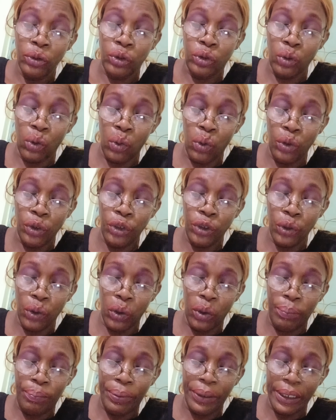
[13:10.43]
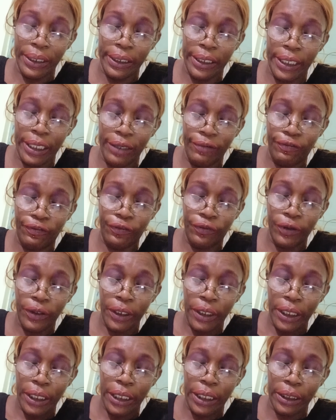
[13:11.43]
Do you believe
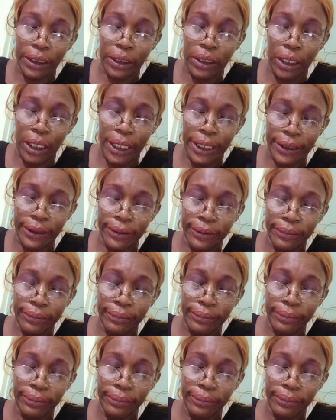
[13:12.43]
in God?